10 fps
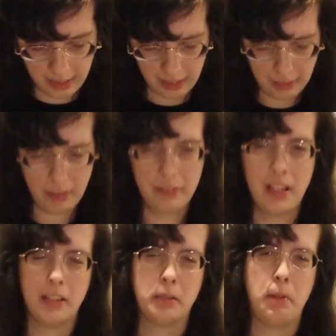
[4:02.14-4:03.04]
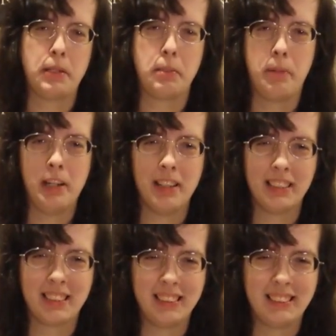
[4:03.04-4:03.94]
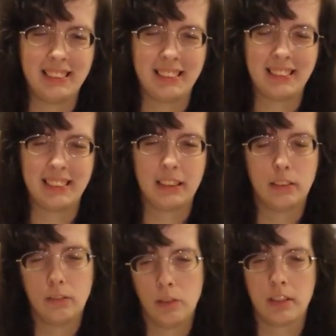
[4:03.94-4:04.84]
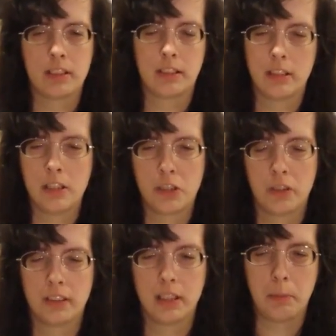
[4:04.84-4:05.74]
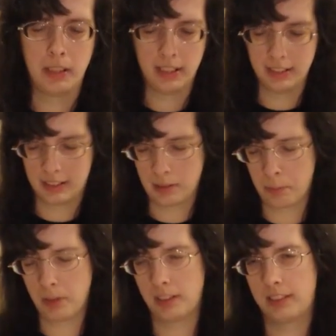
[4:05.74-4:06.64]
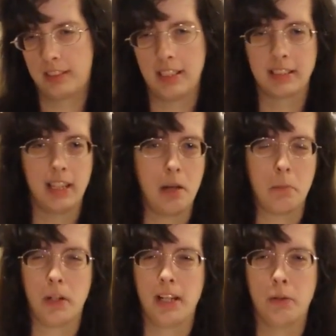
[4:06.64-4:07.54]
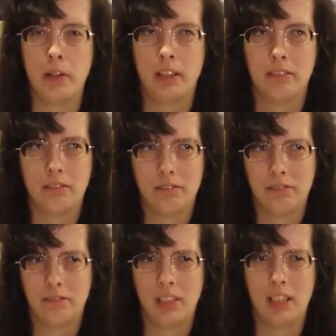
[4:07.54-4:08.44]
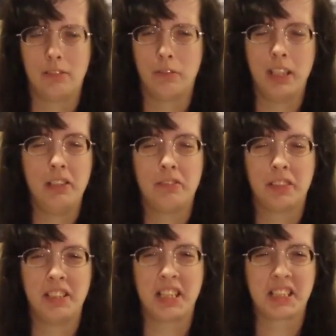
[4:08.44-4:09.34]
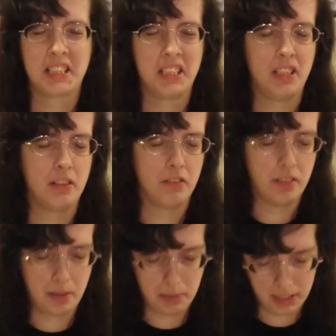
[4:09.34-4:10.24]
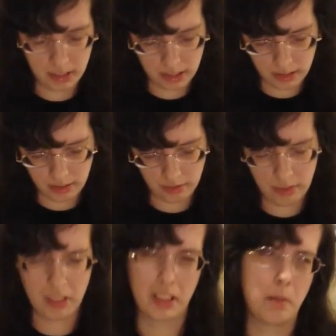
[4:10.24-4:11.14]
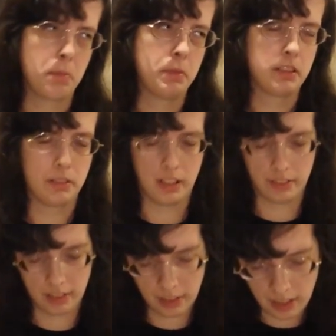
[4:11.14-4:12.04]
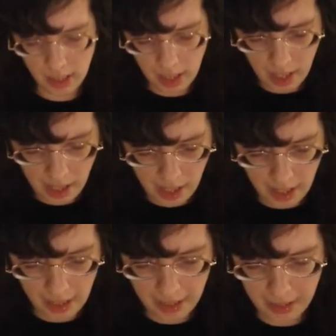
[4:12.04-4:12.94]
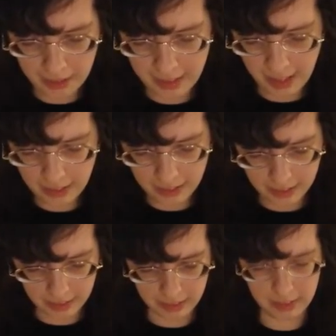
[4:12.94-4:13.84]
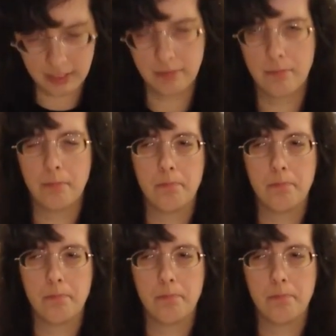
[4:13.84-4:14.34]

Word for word: Now that we've talked about the plot, hmm, well, it's a short summary because the book says a lot more, and I don't want to like read for the next, you know, five minutes or, or a couple minutes, whatever. Uh, characters.